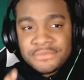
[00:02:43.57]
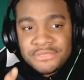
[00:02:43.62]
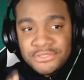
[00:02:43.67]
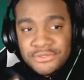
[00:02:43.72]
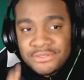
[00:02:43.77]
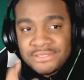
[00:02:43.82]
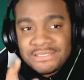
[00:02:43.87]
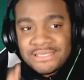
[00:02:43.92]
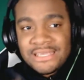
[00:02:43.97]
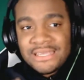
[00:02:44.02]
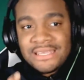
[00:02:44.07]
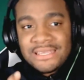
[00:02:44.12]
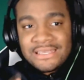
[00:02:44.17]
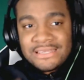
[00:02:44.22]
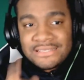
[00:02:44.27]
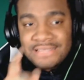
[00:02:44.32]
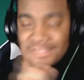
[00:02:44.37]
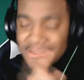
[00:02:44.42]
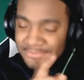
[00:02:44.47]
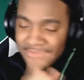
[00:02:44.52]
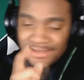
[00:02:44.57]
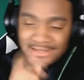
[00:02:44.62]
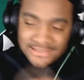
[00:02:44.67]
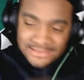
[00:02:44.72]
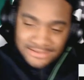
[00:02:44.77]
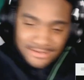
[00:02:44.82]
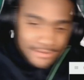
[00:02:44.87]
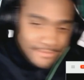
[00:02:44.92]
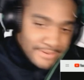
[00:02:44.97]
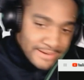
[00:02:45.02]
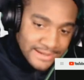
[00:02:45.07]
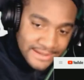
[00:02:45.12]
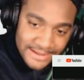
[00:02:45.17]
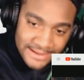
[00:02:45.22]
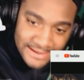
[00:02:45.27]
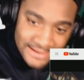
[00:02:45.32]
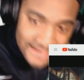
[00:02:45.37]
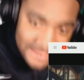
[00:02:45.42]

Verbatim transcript: to his kids. That's messed up, man.